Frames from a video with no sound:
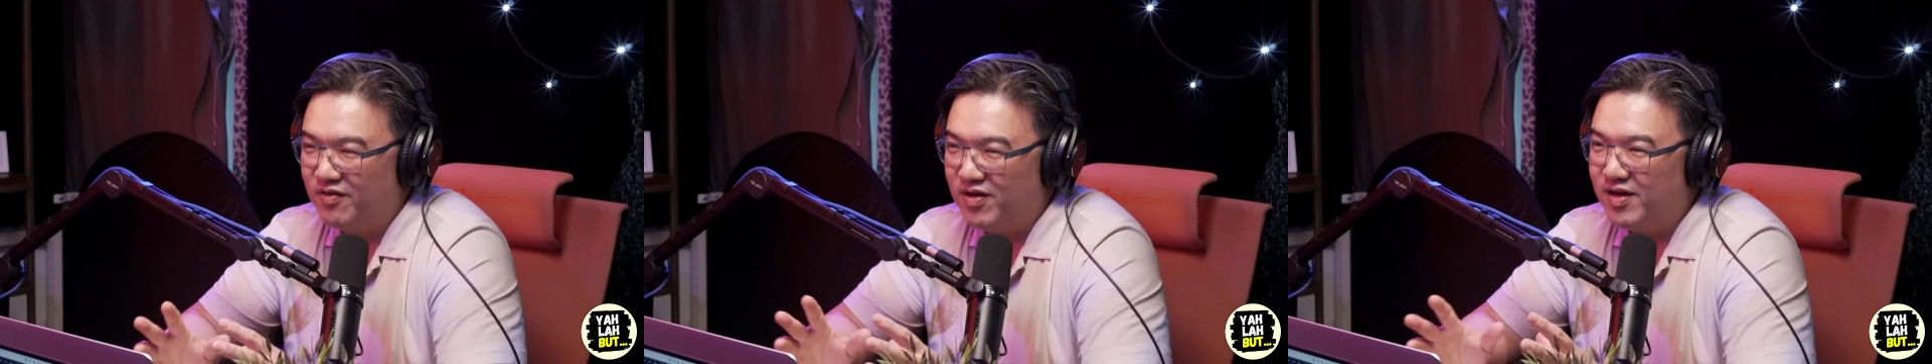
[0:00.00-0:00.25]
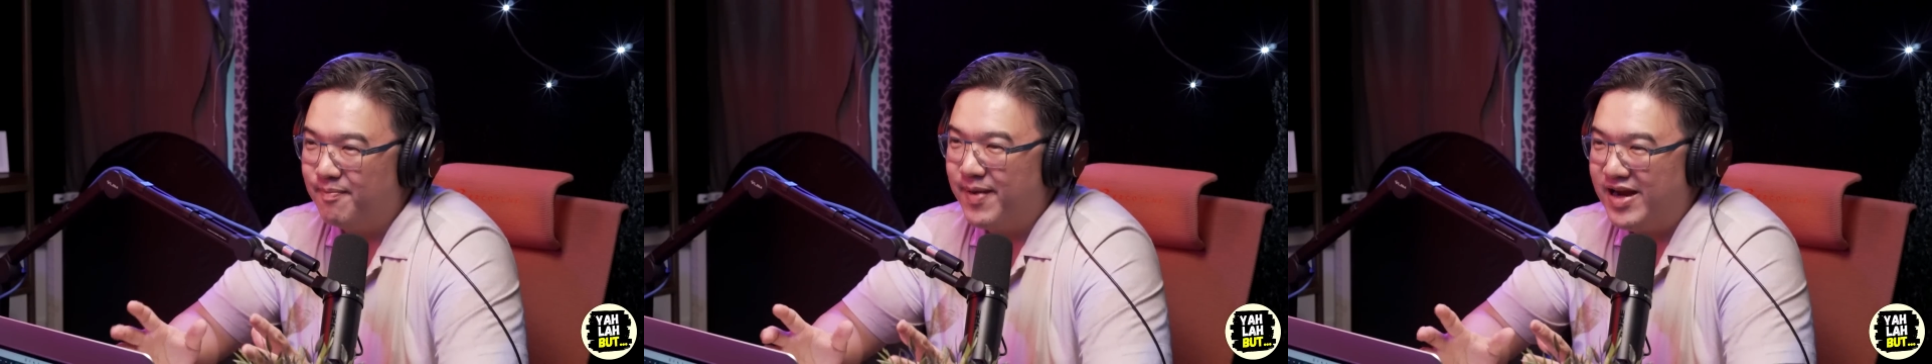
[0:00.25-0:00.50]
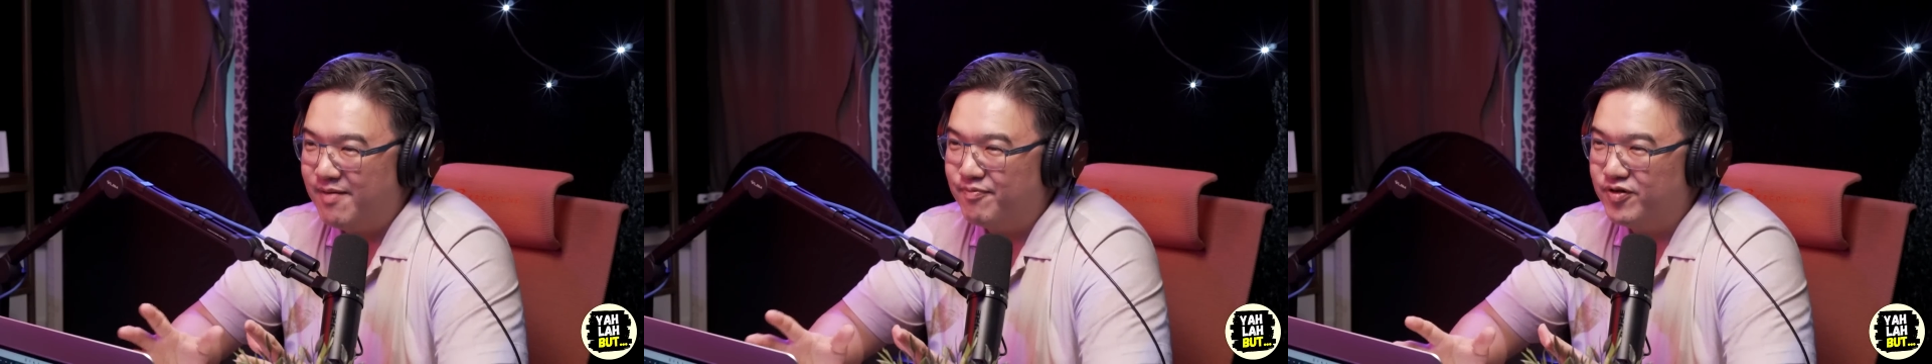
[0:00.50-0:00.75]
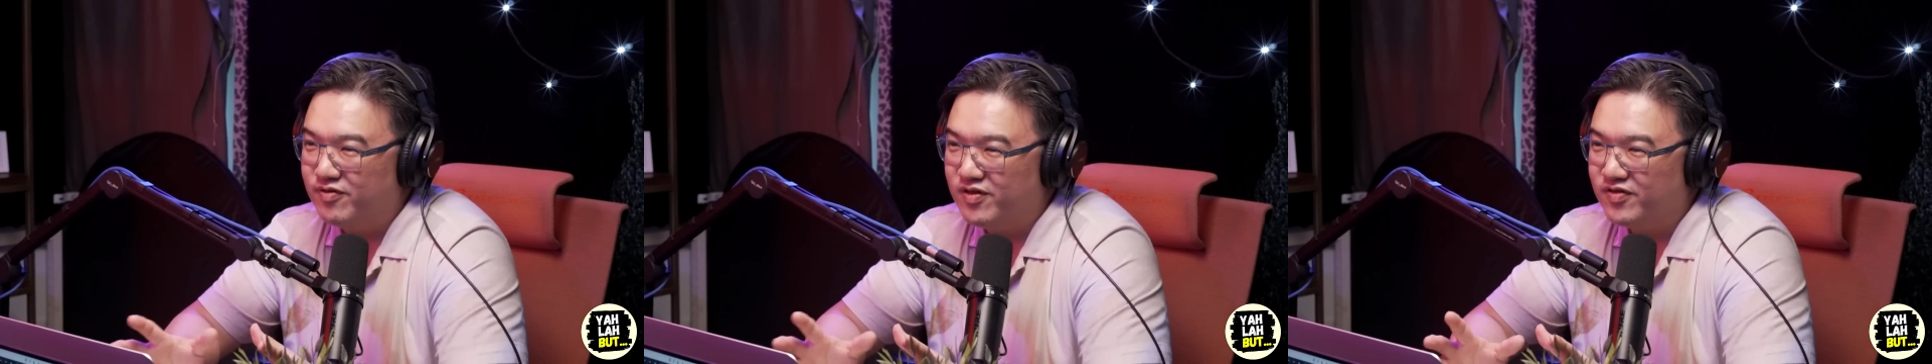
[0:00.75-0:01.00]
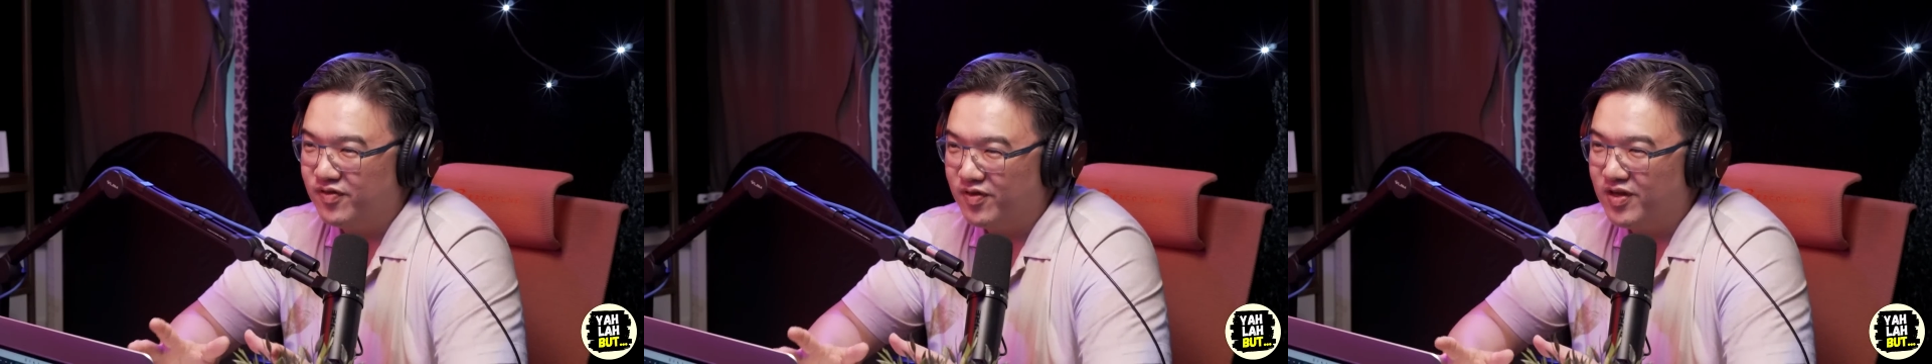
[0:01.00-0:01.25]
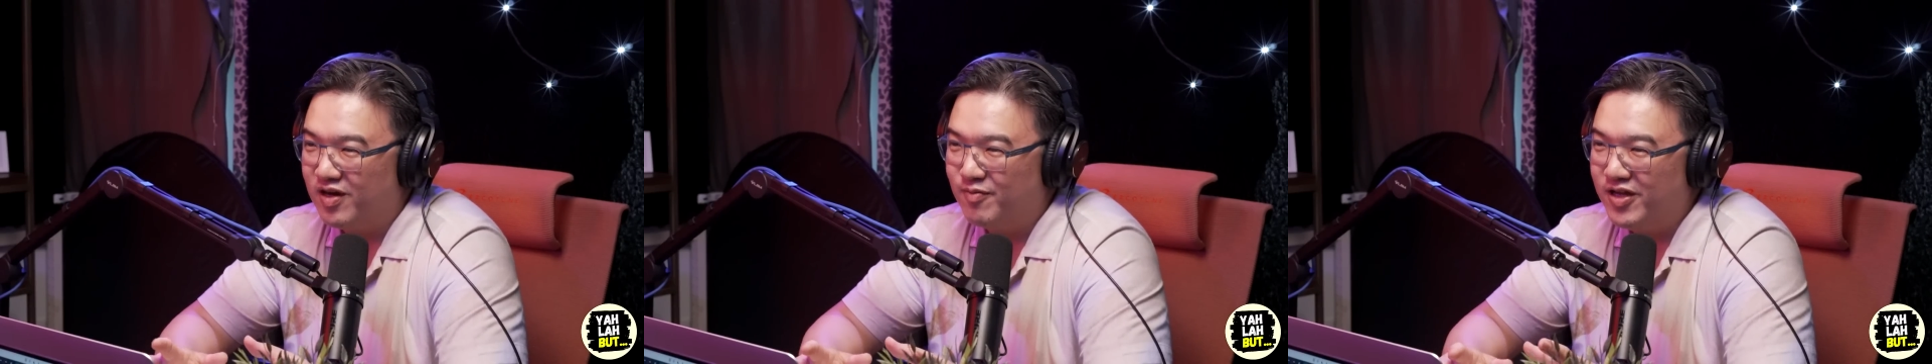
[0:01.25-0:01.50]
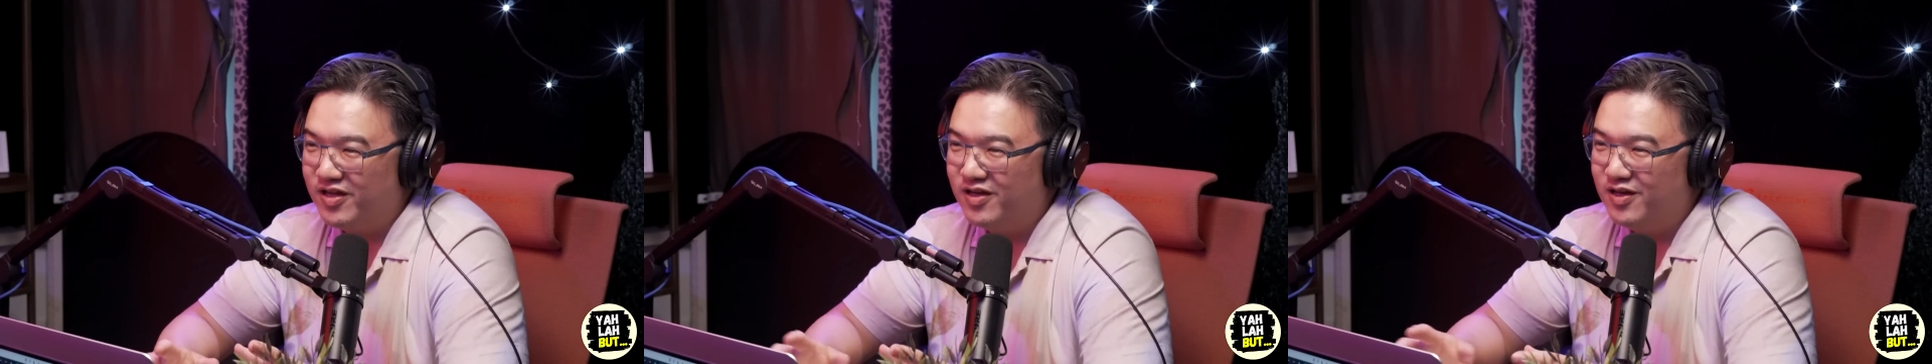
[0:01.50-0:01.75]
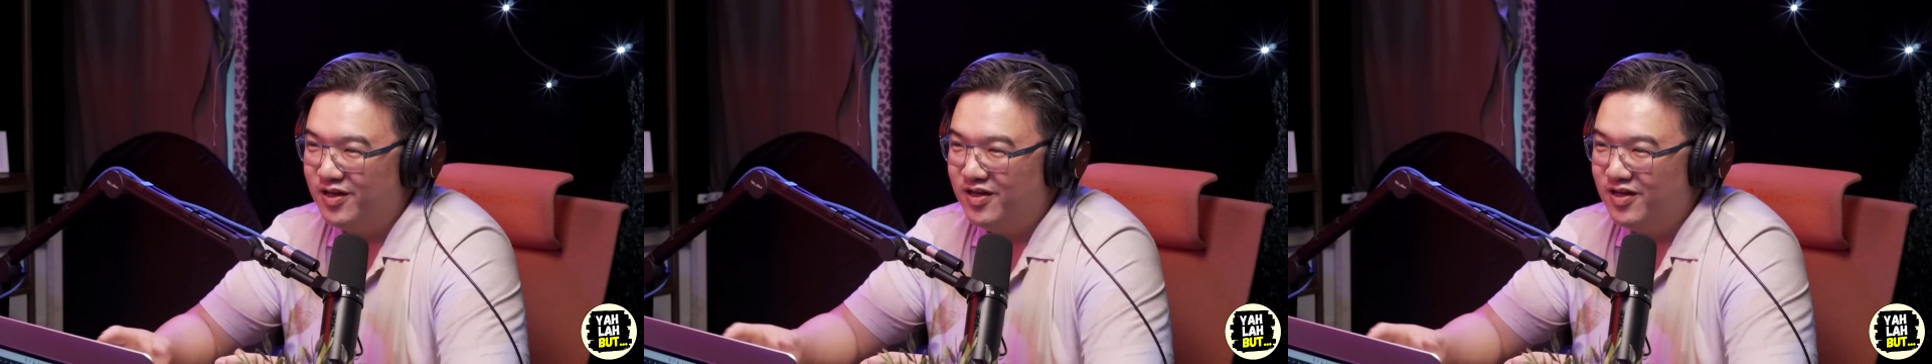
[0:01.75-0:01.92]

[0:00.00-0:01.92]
what the pineapple was for Tarman.